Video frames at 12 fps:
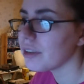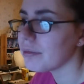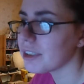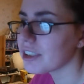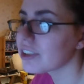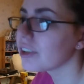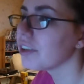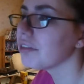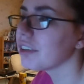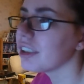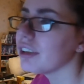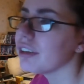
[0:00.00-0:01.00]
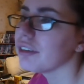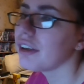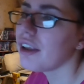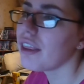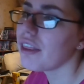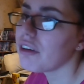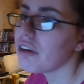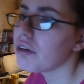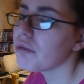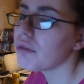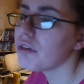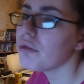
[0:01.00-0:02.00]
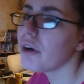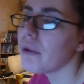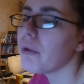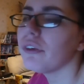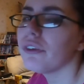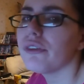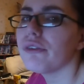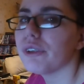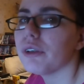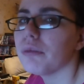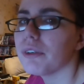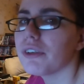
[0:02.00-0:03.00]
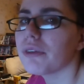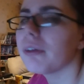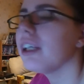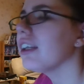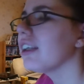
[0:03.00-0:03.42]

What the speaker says: I'm just sort of gonna think of what do I want to film this week